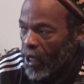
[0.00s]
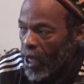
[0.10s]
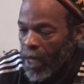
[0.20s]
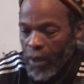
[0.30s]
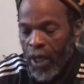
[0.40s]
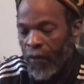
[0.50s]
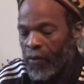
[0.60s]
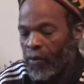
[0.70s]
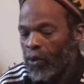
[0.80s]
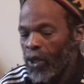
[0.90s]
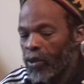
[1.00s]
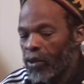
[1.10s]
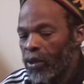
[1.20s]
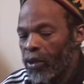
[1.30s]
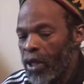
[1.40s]
And even
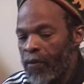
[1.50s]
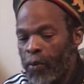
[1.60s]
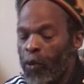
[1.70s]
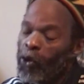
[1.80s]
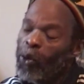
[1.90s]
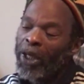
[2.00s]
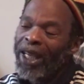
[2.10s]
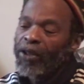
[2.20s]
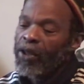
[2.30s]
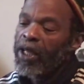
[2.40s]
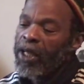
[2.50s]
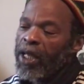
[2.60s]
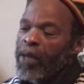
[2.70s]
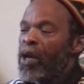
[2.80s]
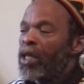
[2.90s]
before we get to the
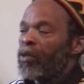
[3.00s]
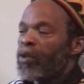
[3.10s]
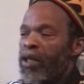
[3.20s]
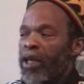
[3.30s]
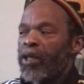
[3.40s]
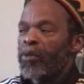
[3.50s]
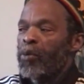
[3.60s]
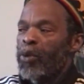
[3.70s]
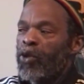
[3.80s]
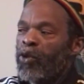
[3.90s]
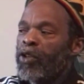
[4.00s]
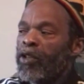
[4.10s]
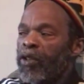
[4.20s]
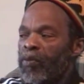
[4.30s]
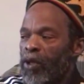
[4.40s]
internet, back to I was talking about producing
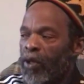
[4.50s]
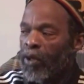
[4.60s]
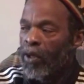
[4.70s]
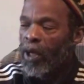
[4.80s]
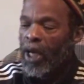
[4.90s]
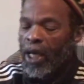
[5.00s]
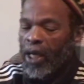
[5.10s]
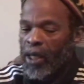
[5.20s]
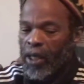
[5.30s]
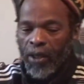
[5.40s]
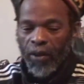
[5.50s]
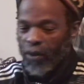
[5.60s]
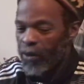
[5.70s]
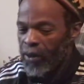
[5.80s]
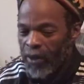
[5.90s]
something good,
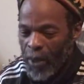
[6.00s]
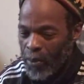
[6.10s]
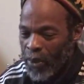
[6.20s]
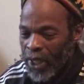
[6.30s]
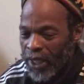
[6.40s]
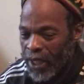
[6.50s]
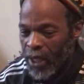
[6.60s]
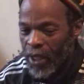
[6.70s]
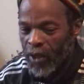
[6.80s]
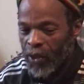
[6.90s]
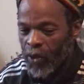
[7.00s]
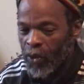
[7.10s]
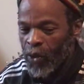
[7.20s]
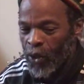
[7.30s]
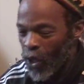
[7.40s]
the ability to
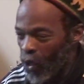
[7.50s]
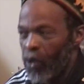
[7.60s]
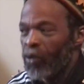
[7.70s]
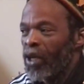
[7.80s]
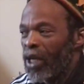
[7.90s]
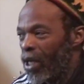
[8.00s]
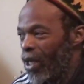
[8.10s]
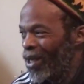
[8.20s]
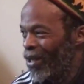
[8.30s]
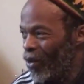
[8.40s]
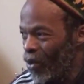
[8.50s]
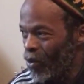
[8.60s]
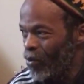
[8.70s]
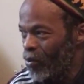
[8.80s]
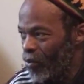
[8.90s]
do your own recording at home